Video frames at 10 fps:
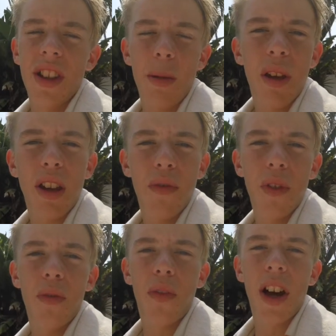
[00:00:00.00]
They make you
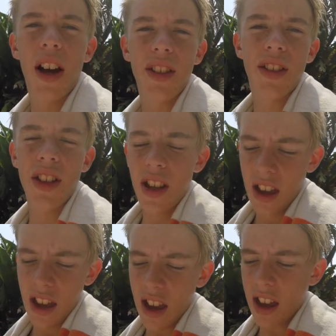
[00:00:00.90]
feel fast,
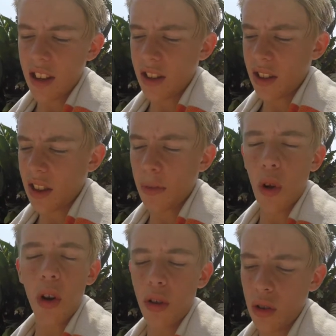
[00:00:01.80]
and they've
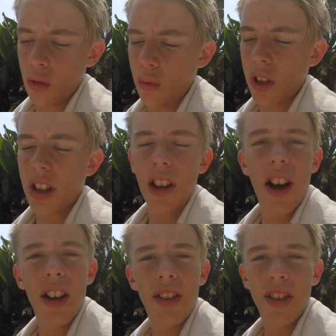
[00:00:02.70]
got really
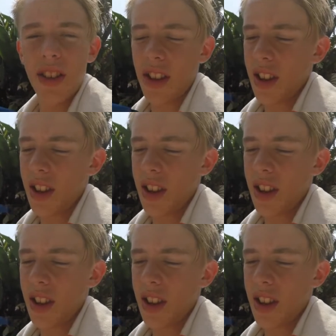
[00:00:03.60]
nice